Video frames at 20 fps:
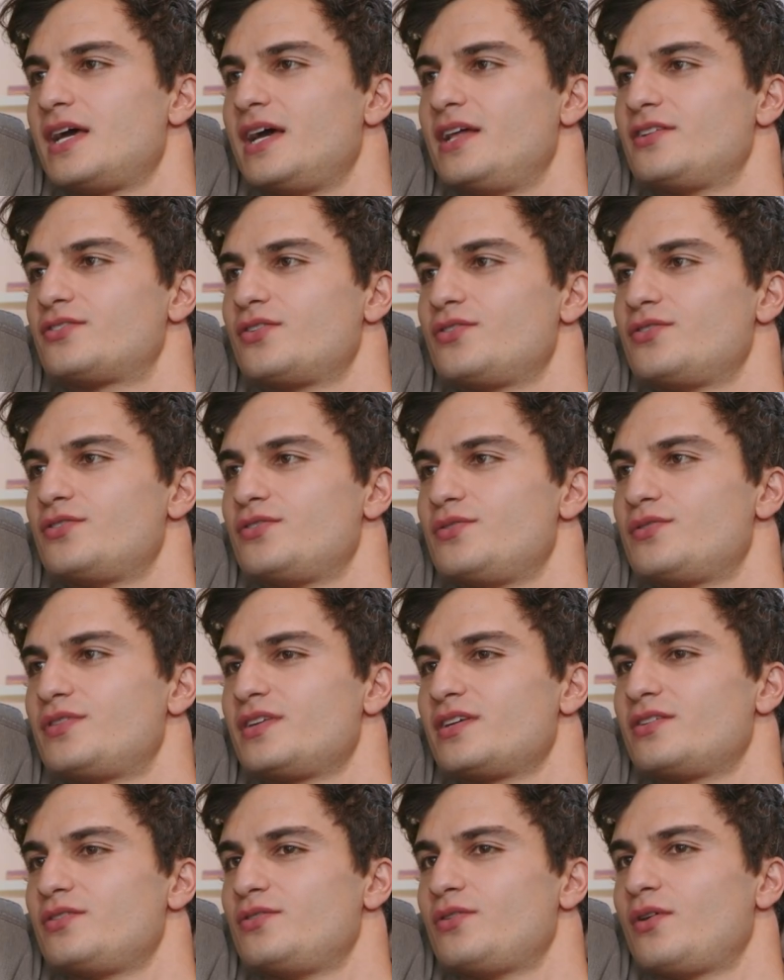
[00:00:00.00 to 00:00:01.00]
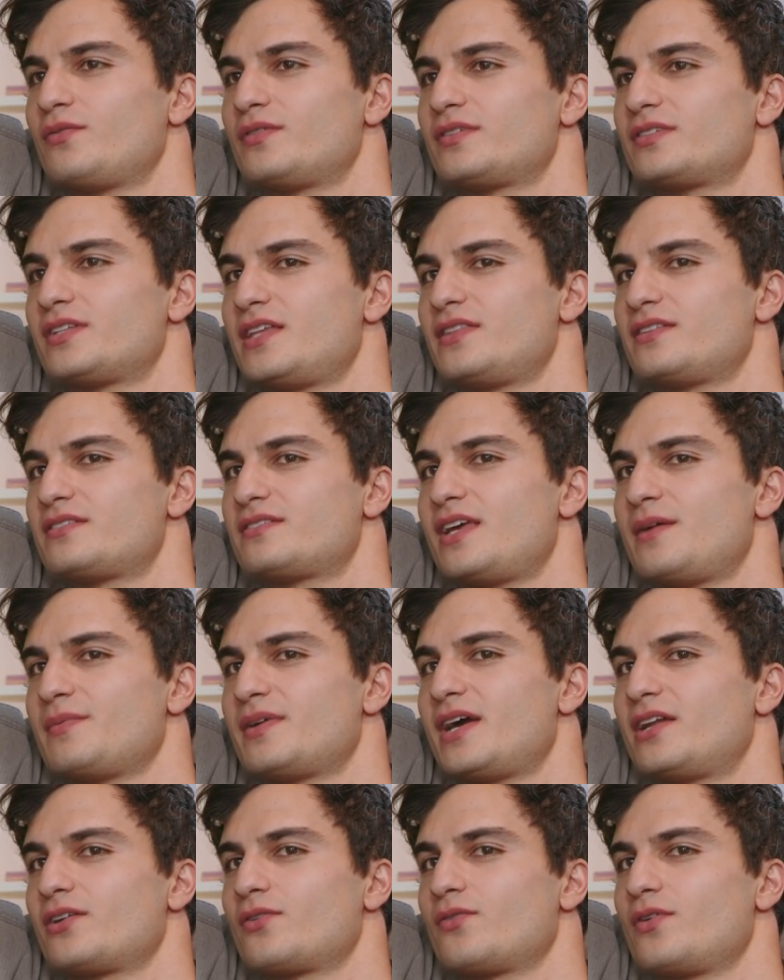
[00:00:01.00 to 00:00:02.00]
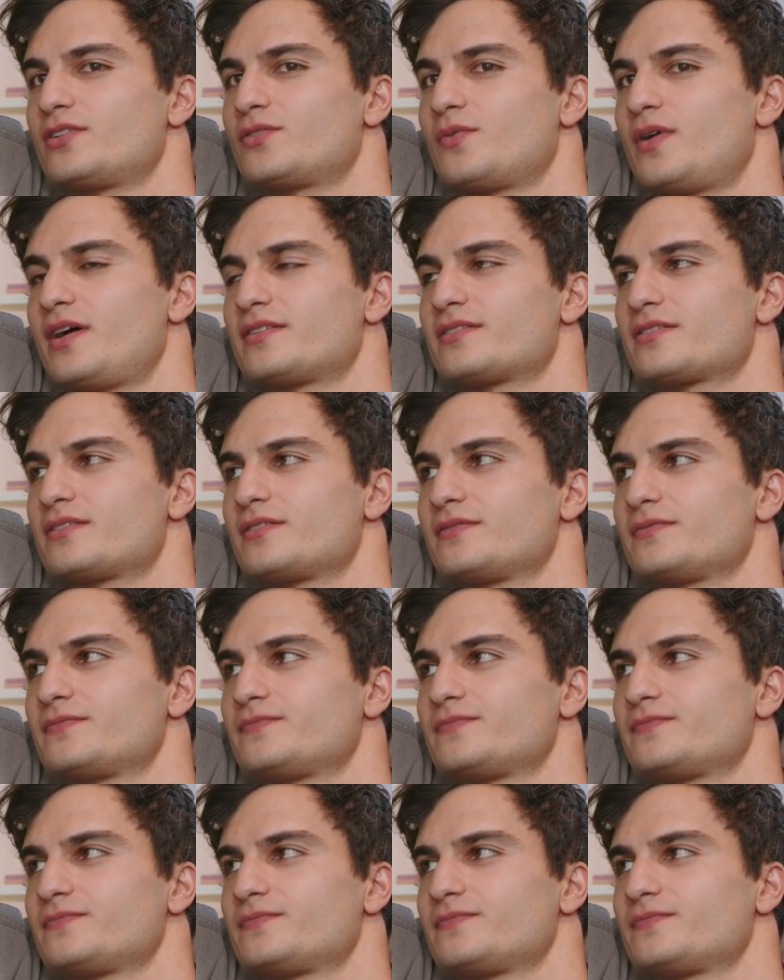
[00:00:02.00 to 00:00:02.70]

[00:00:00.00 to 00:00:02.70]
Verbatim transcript: And so, do you think you don't date the same category twice?